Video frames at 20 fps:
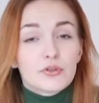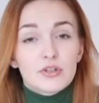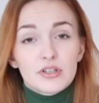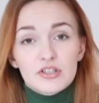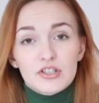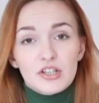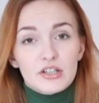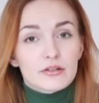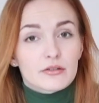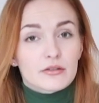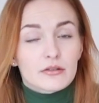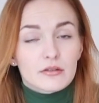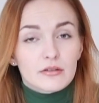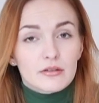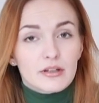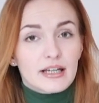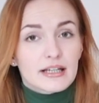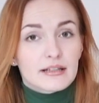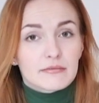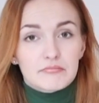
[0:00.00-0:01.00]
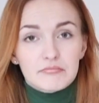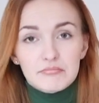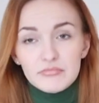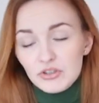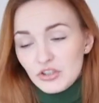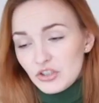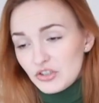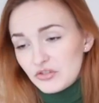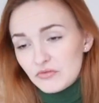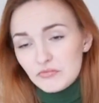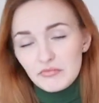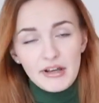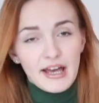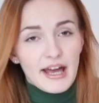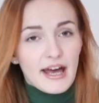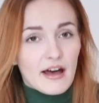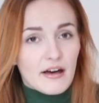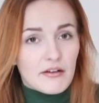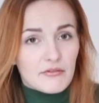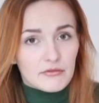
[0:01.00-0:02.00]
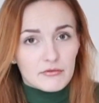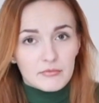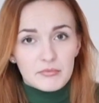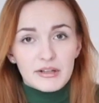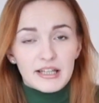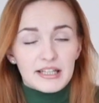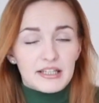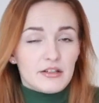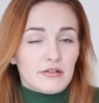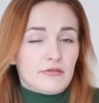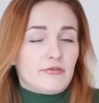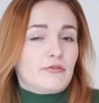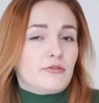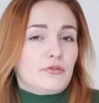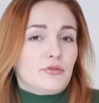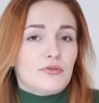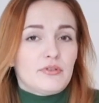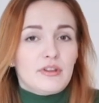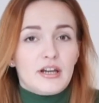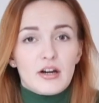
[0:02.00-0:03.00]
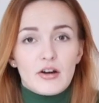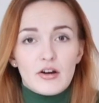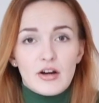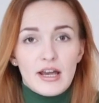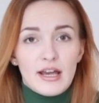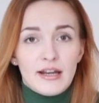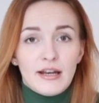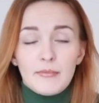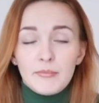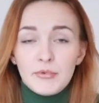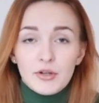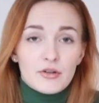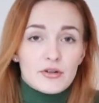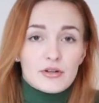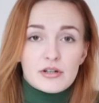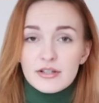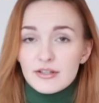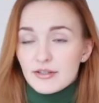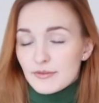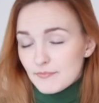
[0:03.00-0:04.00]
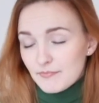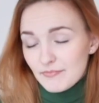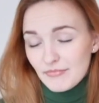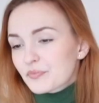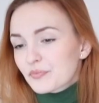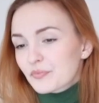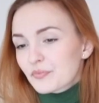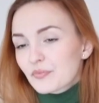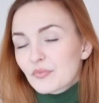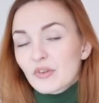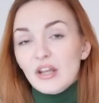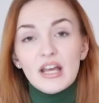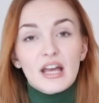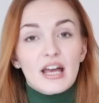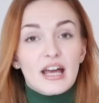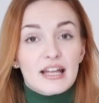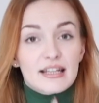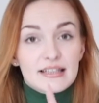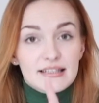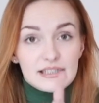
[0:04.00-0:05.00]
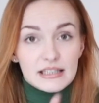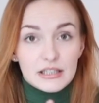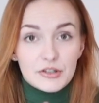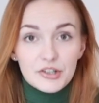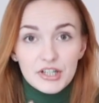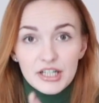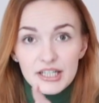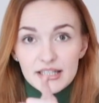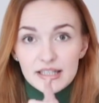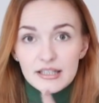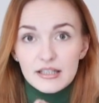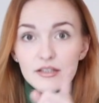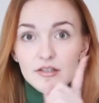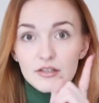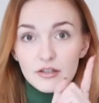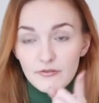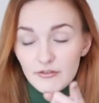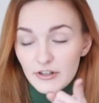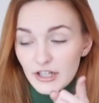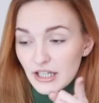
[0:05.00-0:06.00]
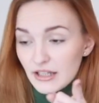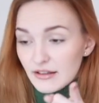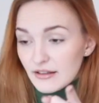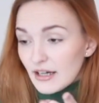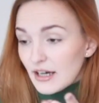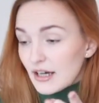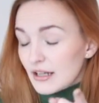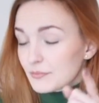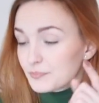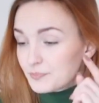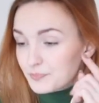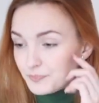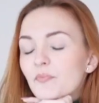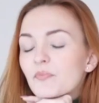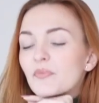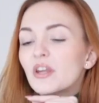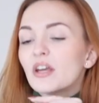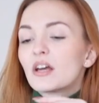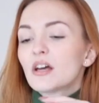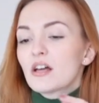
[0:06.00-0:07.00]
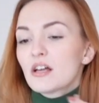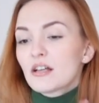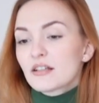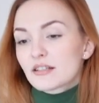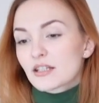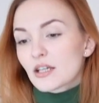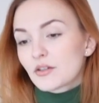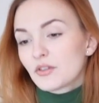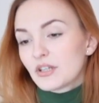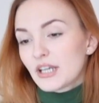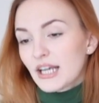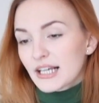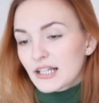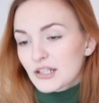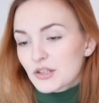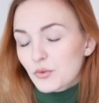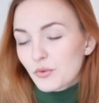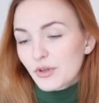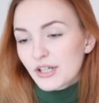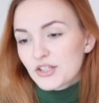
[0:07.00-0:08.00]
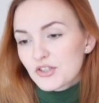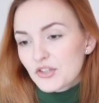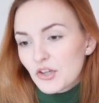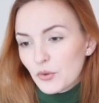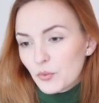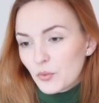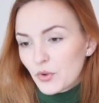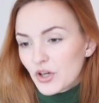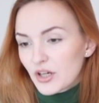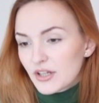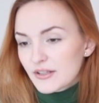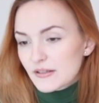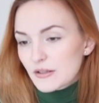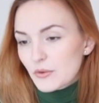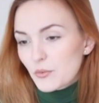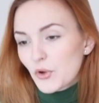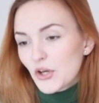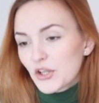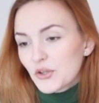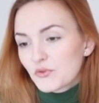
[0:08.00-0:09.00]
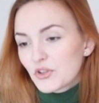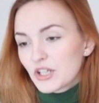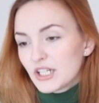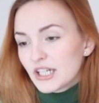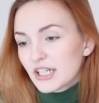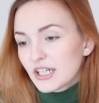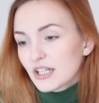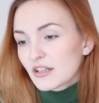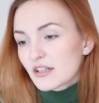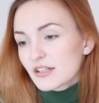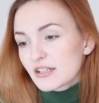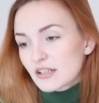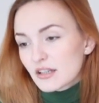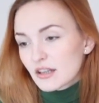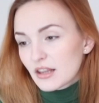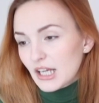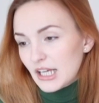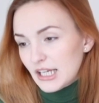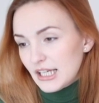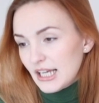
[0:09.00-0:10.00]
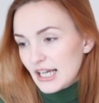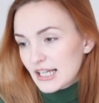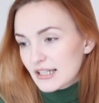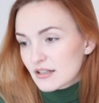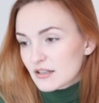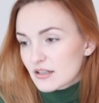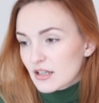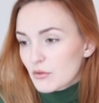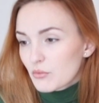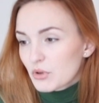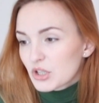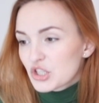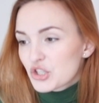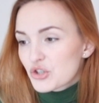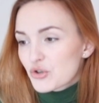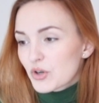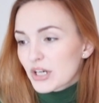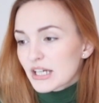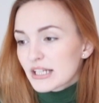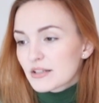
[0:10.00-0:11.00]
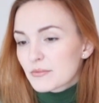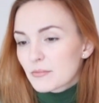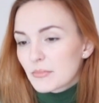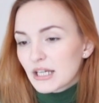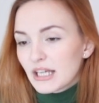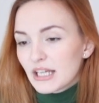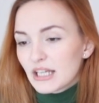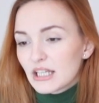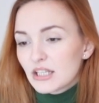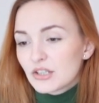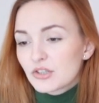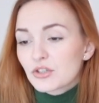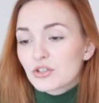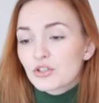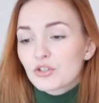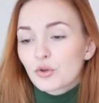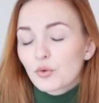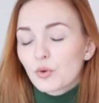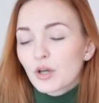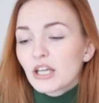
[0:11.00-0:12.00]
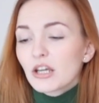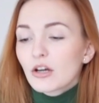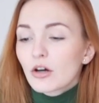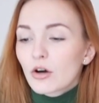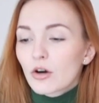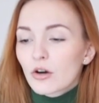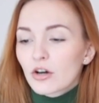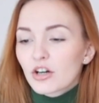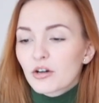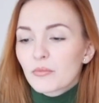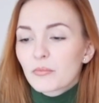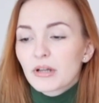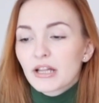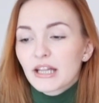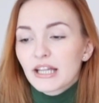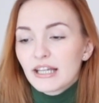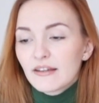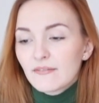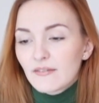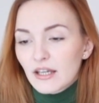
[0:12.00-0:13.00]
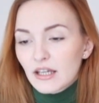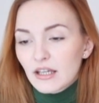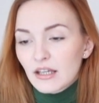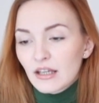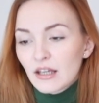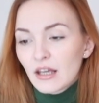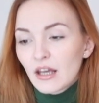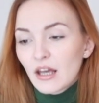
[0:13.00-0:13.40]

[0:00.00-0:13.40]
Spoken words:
in general, like just have plenty of food there and I'm yours. And cigarettes, don't forget that. So the next question was, what ridiculous thing has someone tricked me into doing or believing?